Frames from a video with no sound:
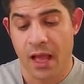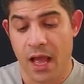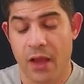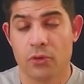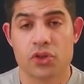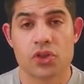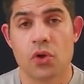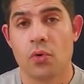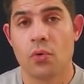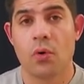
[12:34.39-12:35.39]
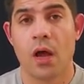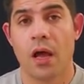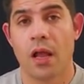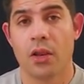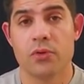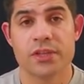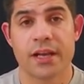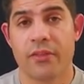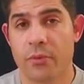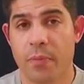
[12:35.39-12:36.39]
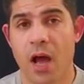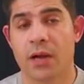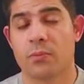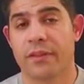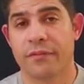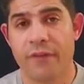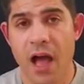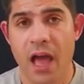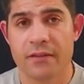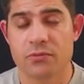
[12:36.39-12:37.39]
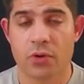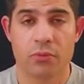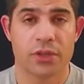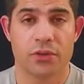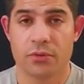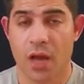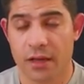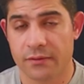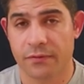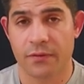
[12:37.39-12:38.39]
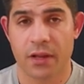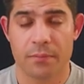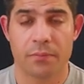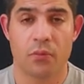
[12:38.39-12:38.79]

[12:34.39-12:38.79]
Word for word: I also lose another pot with 5s where we do not flop